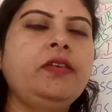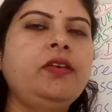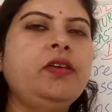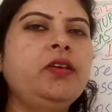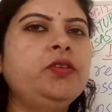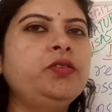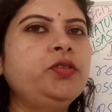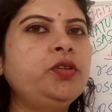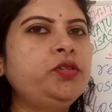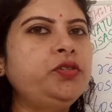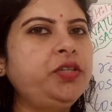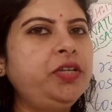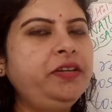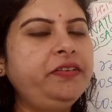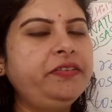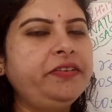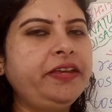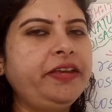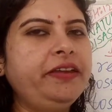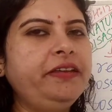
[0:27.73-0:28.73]
So
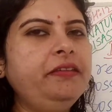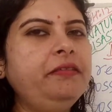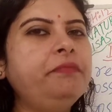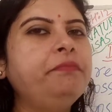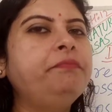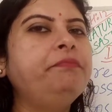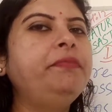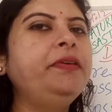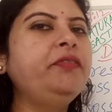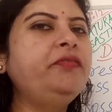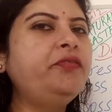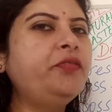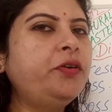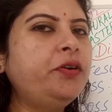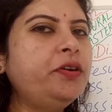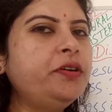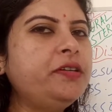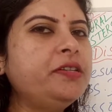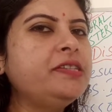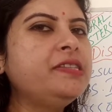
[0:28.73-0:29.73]
children,
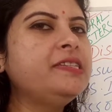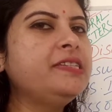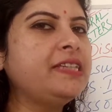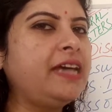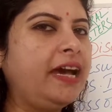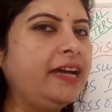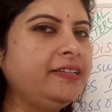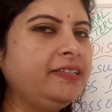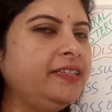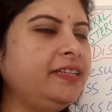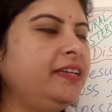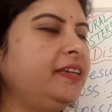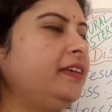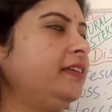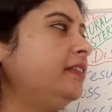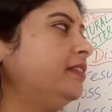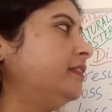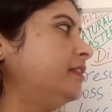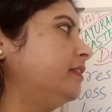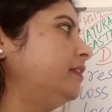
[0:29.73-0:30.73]
before
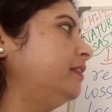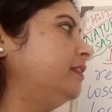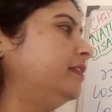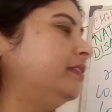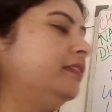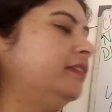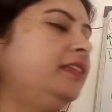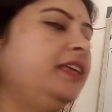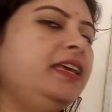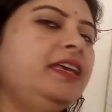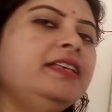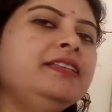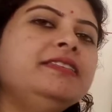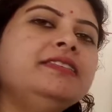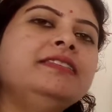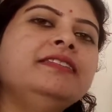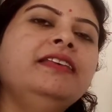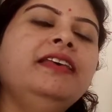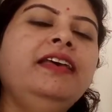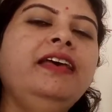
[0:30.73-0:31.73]
starting
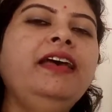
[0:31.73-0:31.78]
this